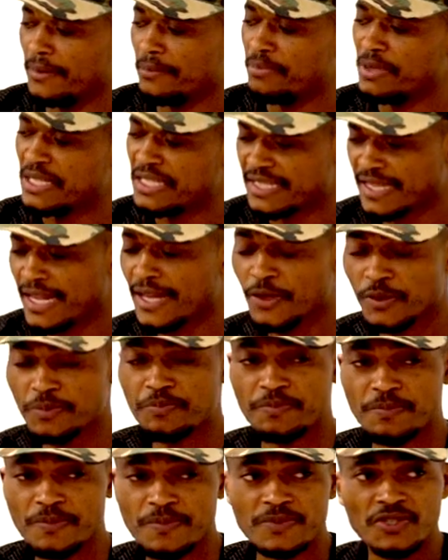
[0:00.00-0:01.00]
please, can you
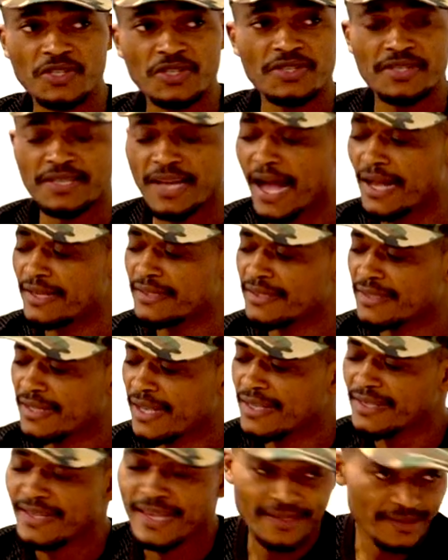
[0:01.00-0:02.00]
just answer
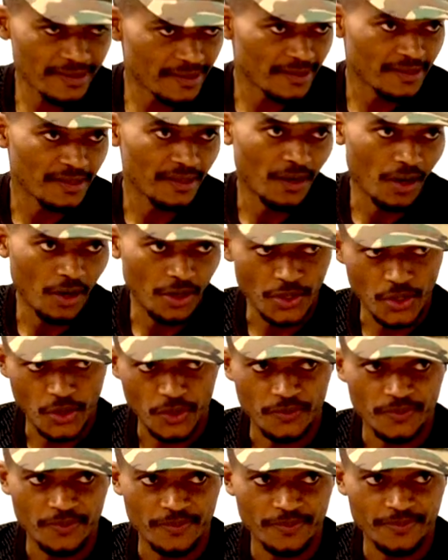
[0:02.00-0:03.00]
yes or
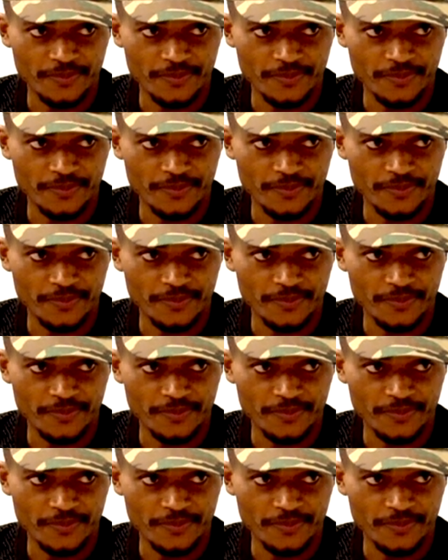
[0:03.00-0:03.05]
no?